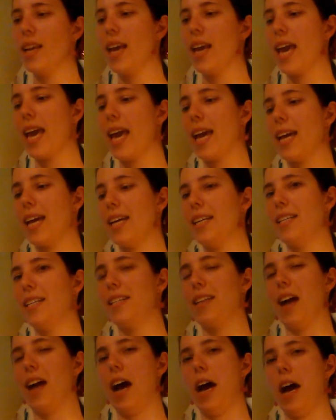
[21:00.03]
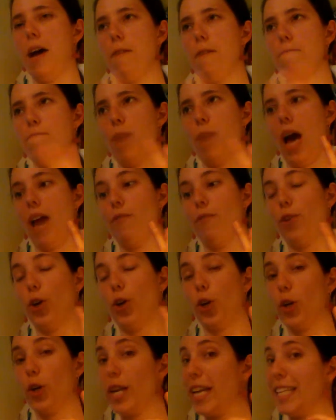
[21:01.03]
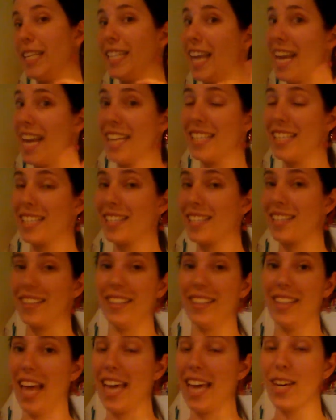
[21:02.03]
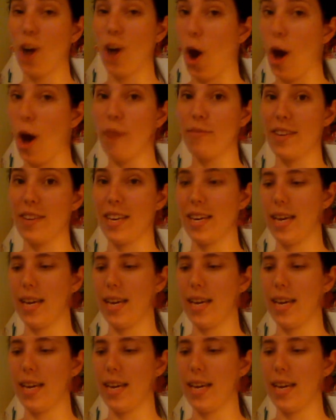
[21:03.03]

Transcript: And um, I've heard it tastes like coffee.